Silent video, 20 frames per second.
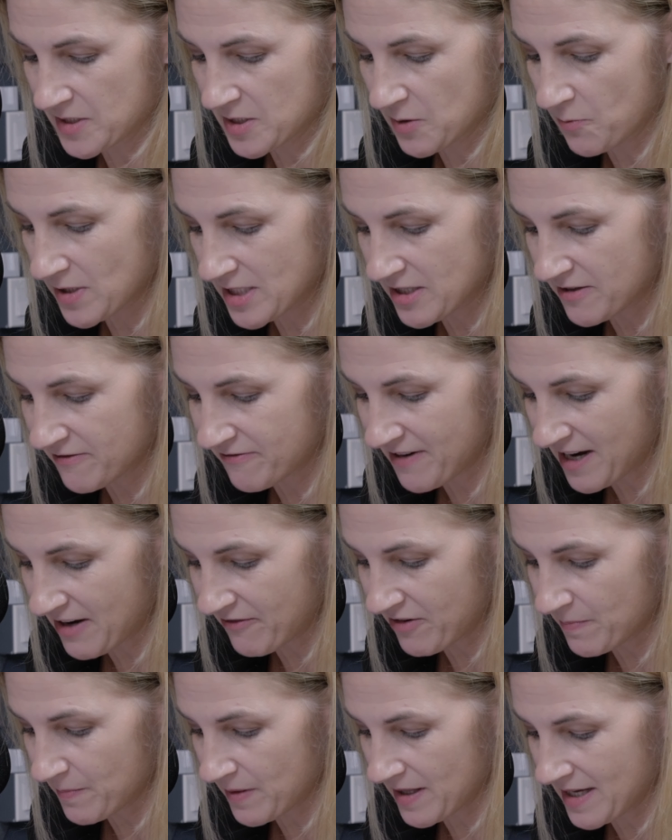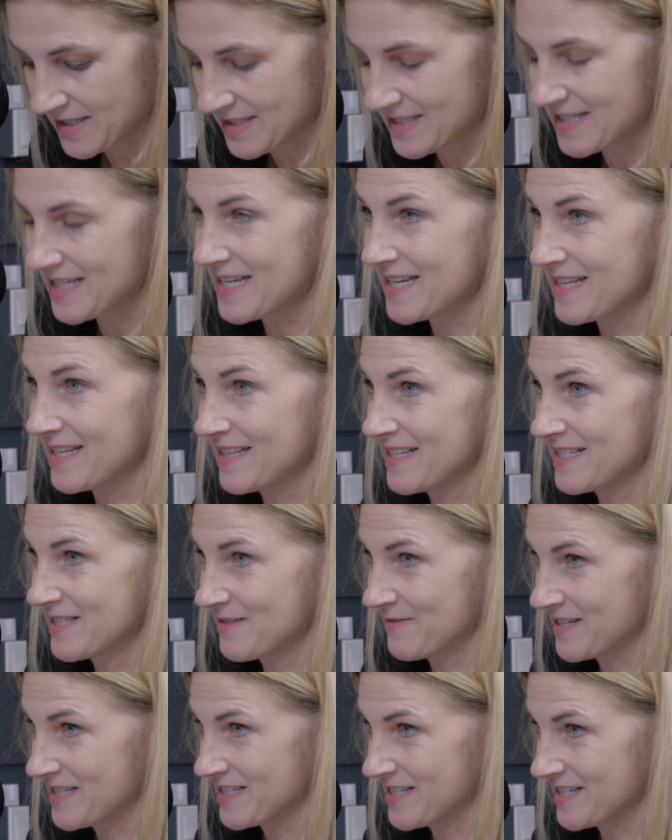So what's your favorite place to eat in this
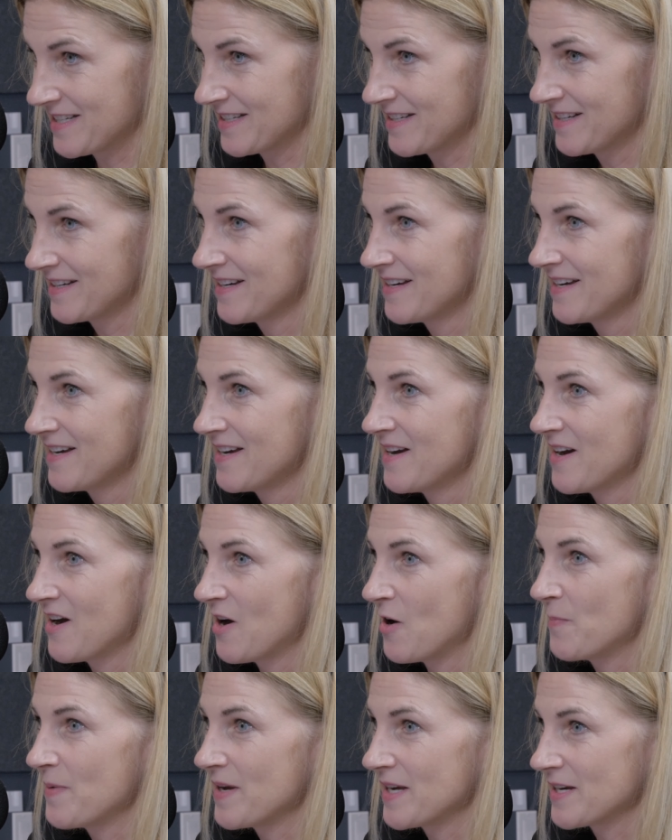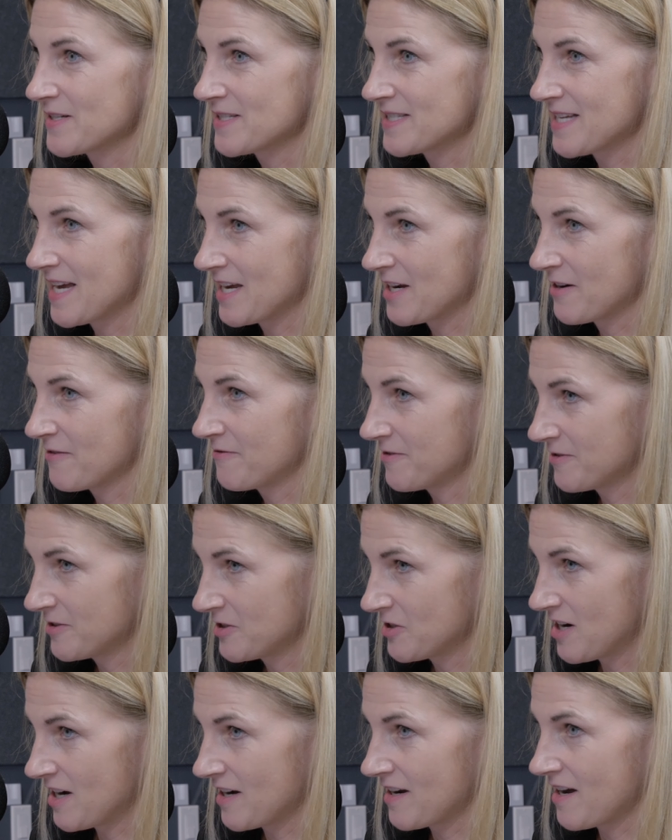region? Hoping you're saying your food
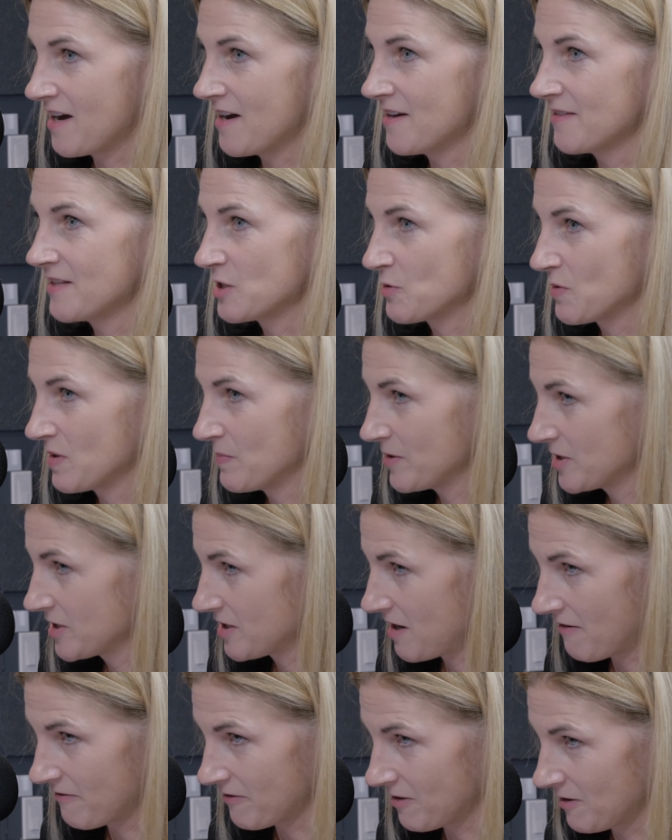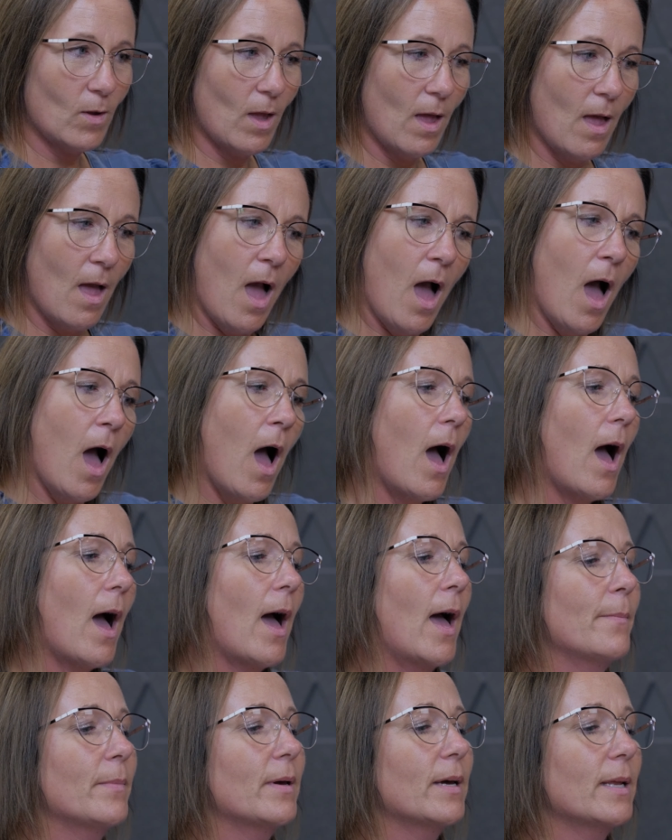truck on the Twin Birch Golf Course.
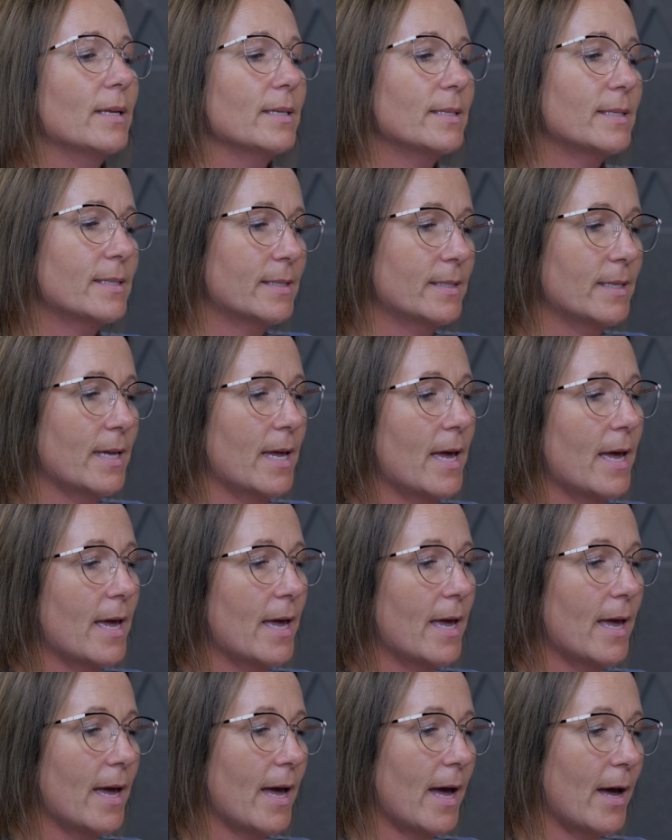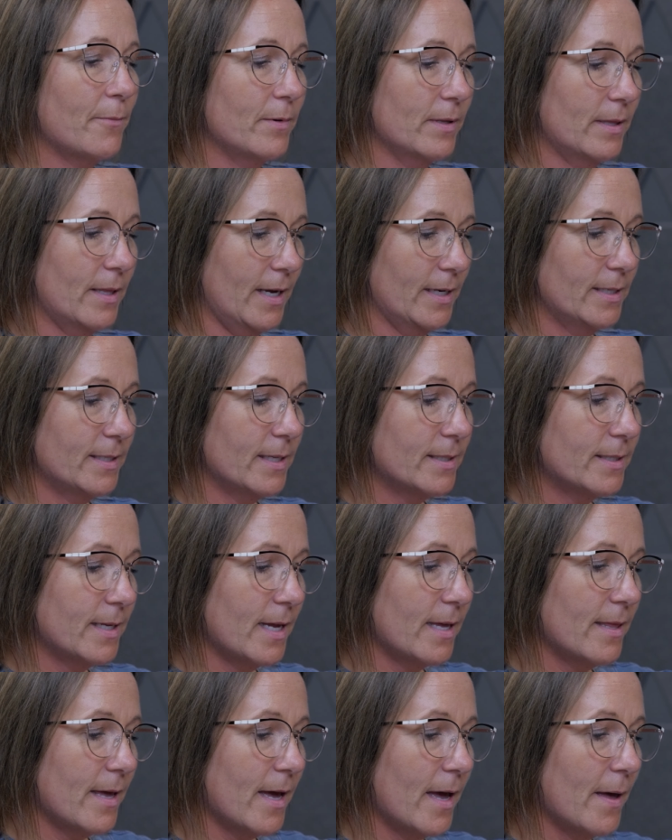I'm going to say, I would like to
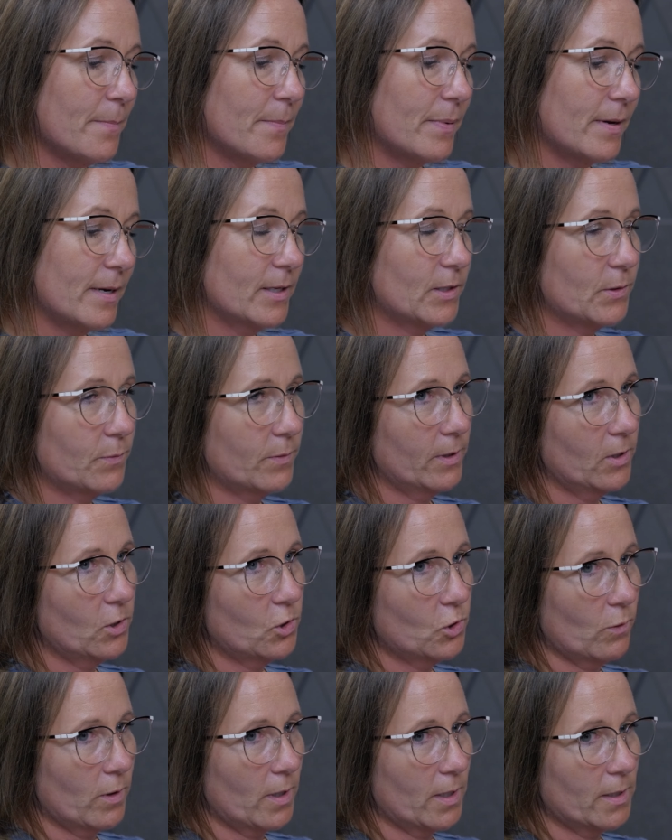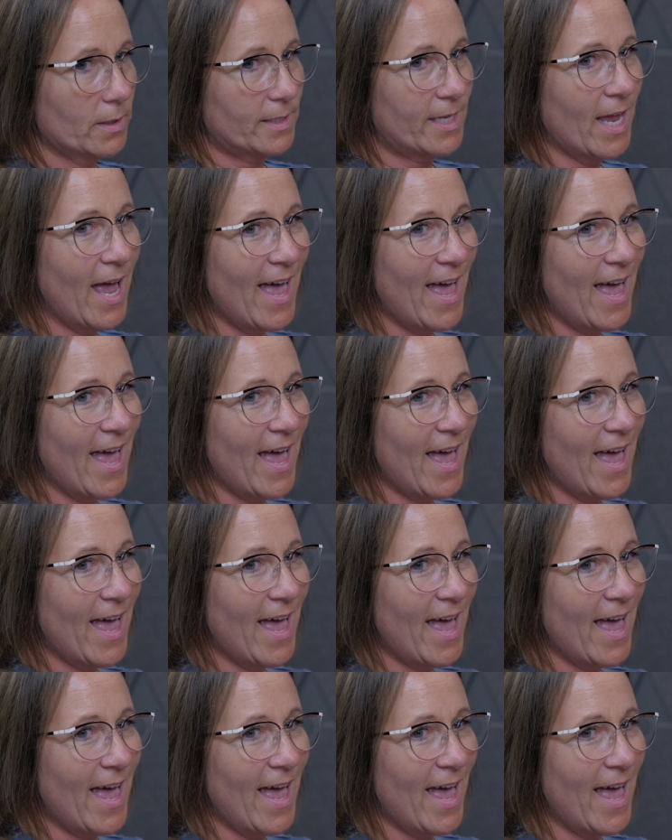say that, but it's really short.